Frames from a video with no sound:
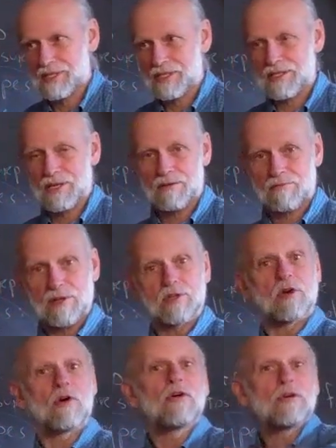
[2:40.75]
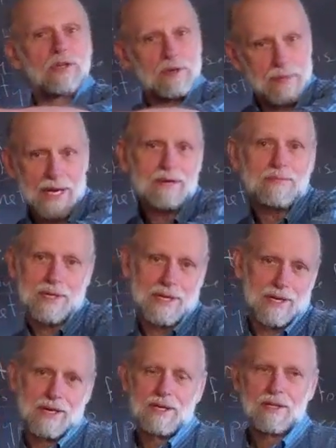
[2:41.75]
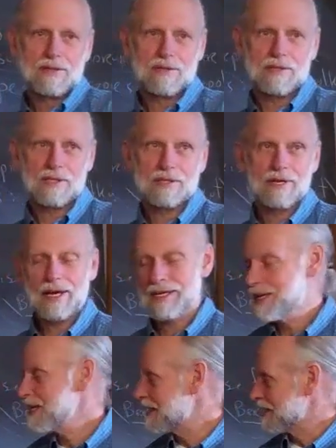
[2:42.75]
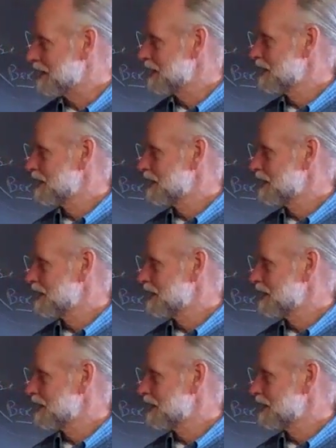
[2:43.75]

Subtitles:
to return the baby to the Daikini.